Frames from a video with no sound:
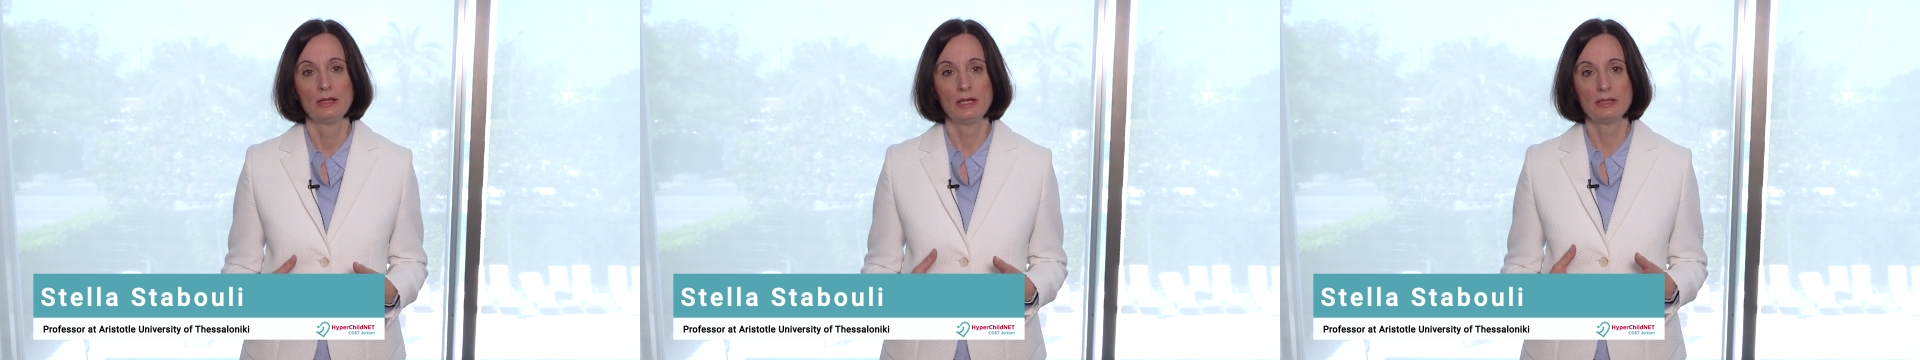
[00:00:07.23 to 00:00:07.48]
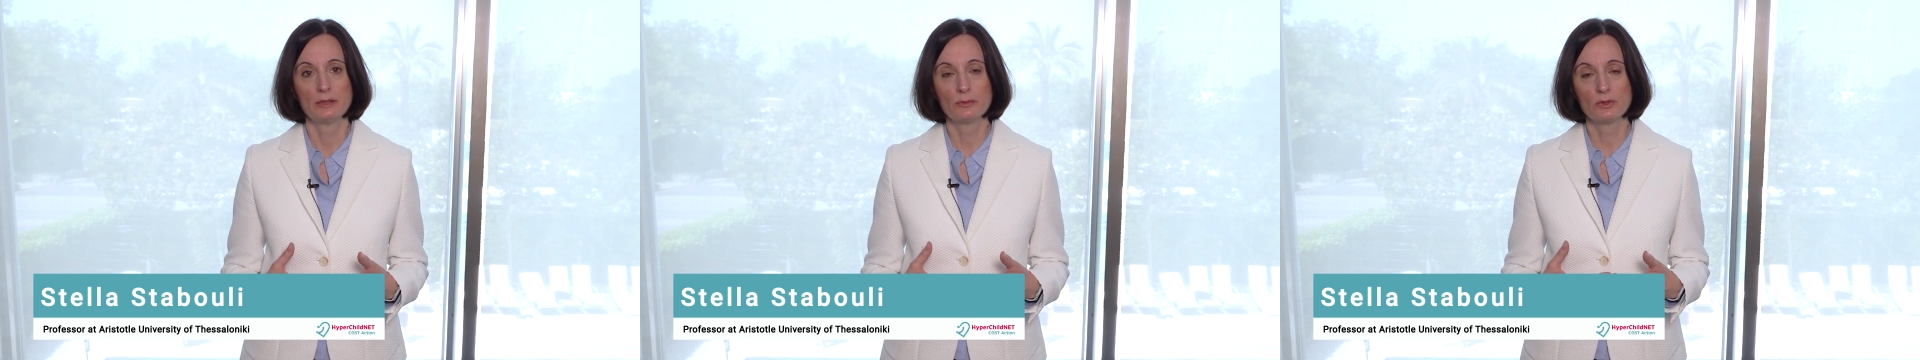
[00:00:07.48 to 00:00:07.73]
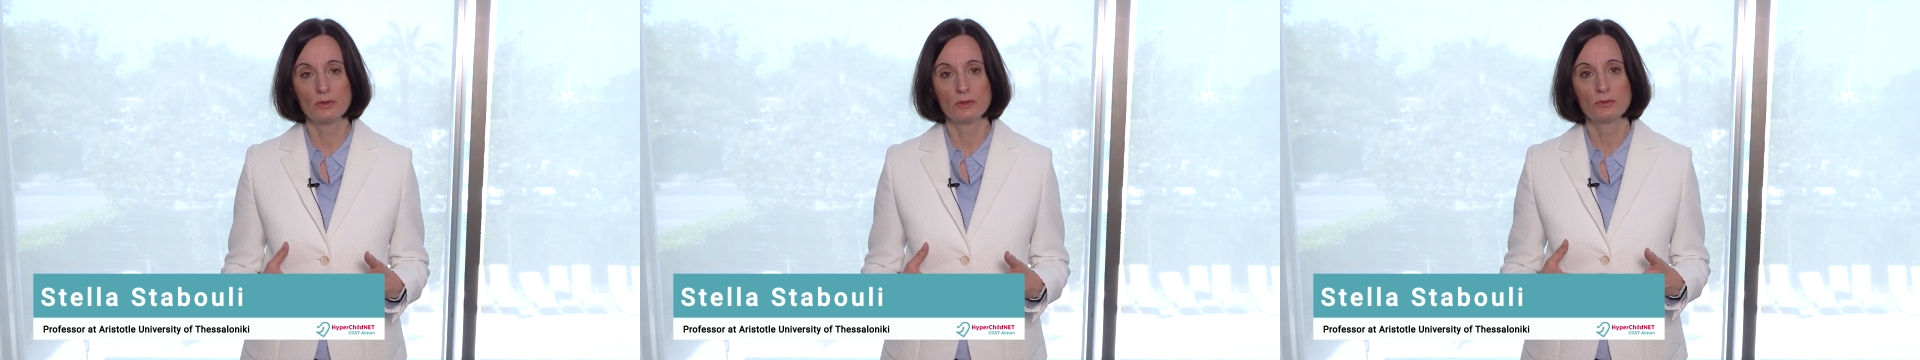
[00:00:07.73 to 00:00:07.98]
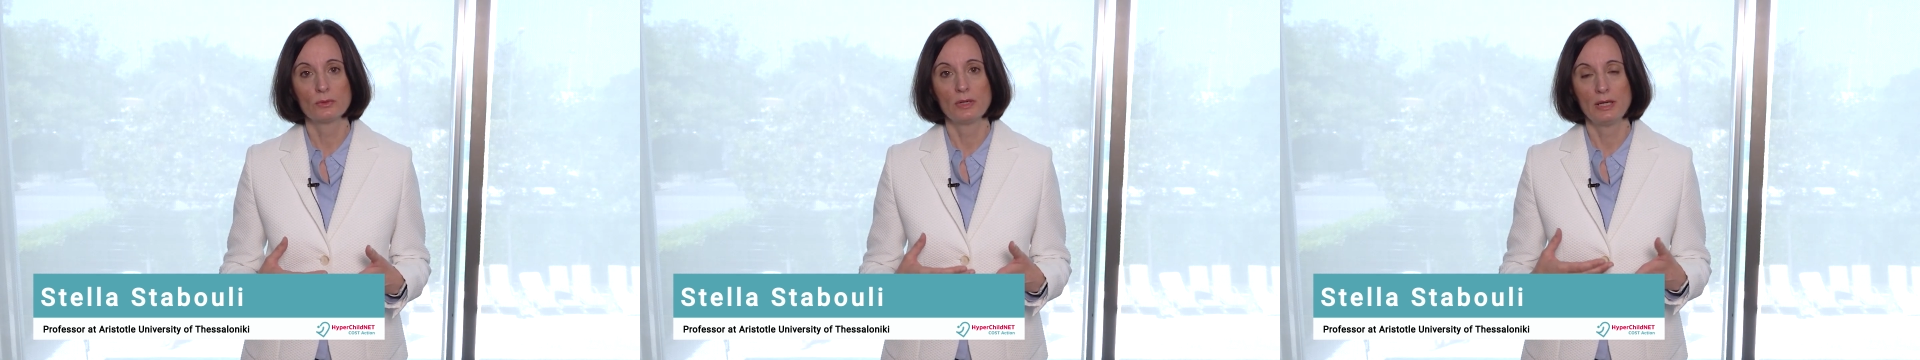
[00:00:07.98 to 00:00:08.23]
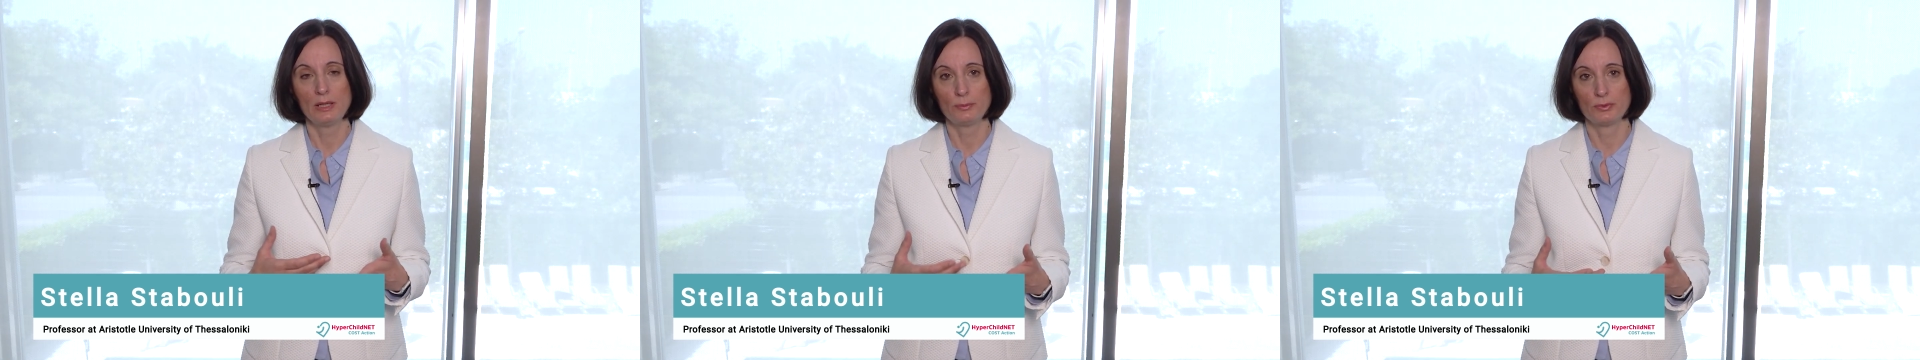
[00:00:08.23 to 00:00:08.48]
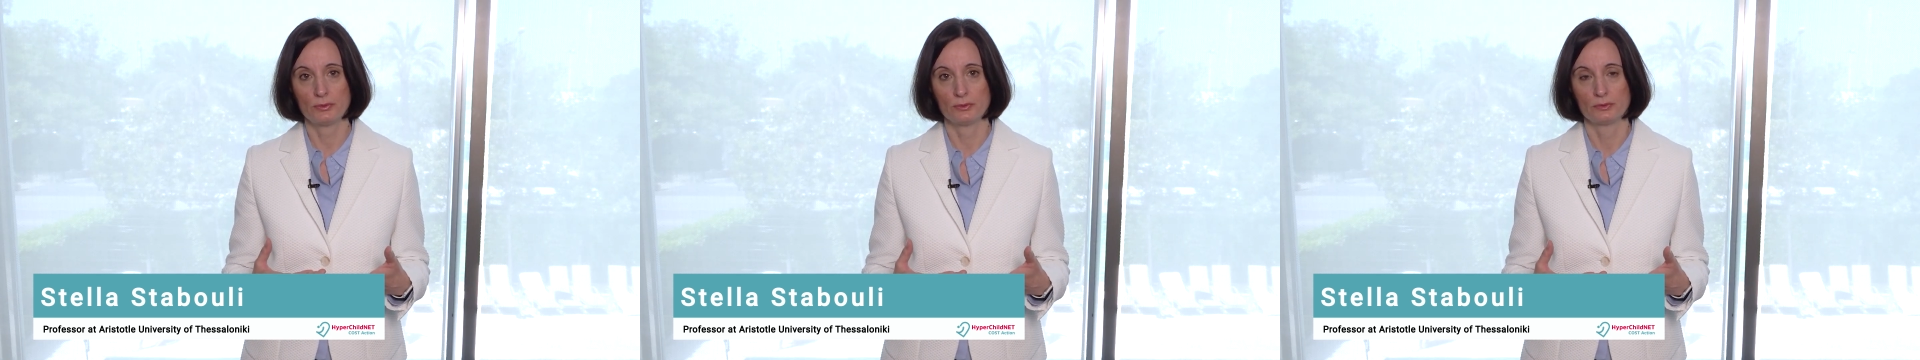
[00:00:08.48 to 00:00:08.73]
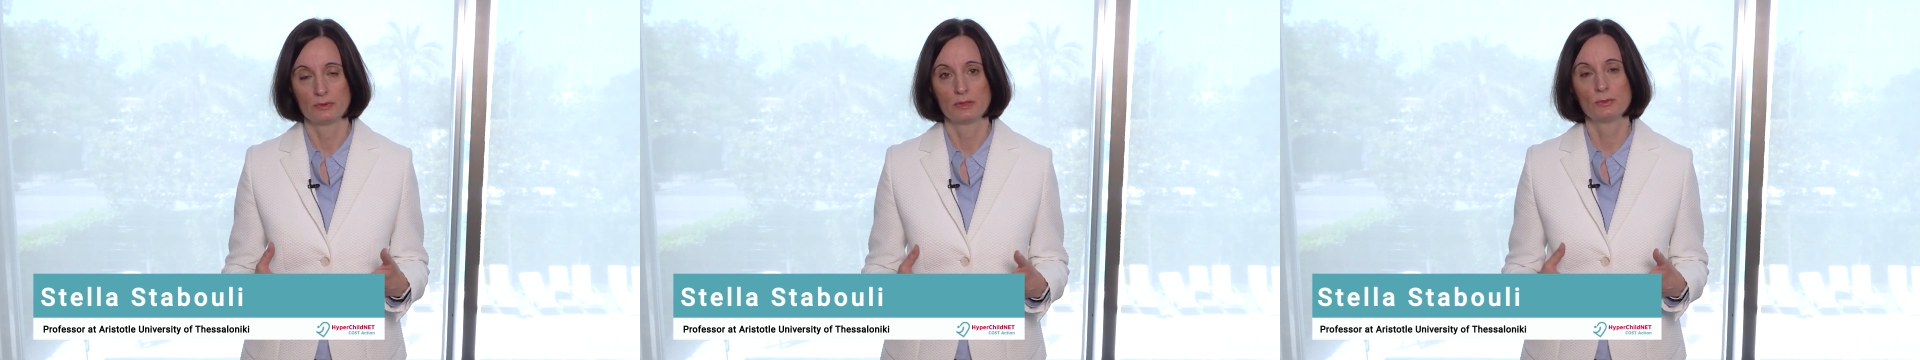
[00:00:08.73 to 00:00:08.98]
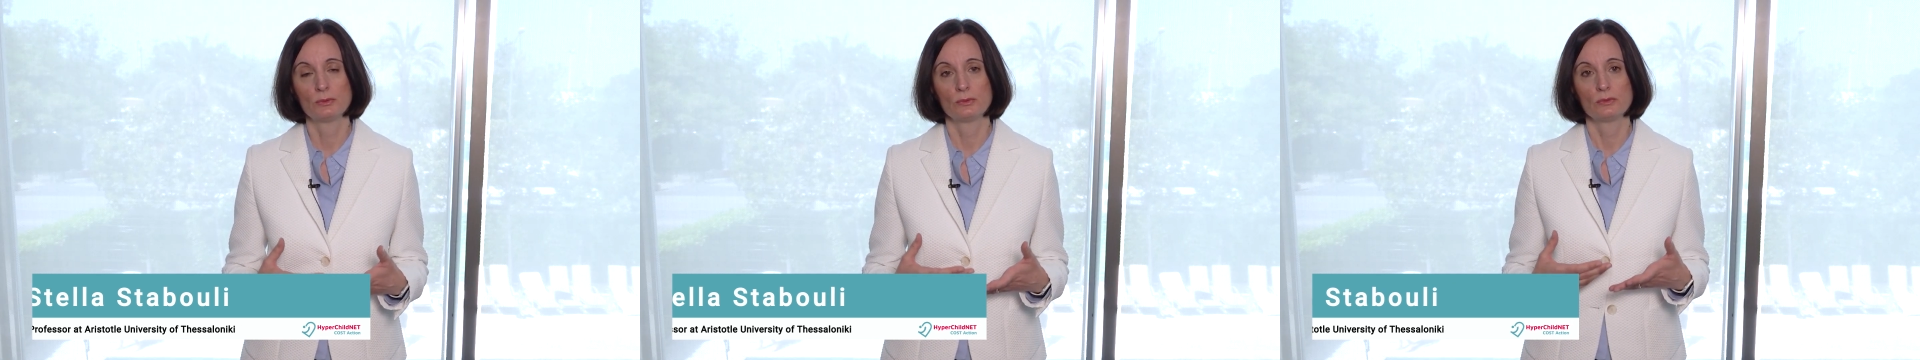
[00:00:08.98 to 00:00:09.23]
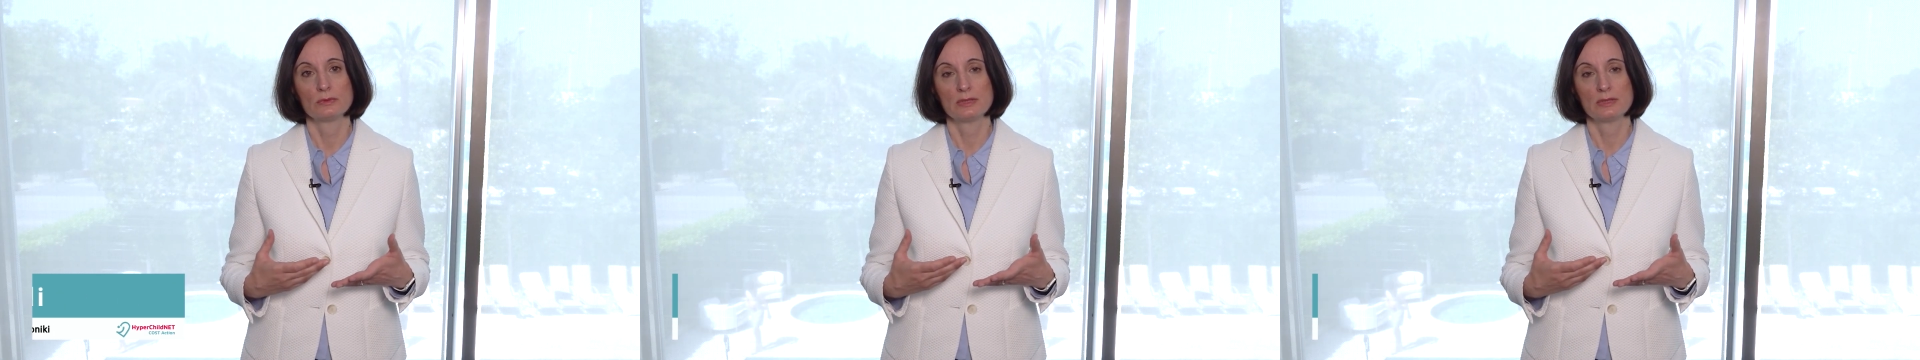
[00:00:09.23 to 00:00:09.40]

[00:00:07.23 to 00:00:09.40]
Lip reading: And I'm going to help you to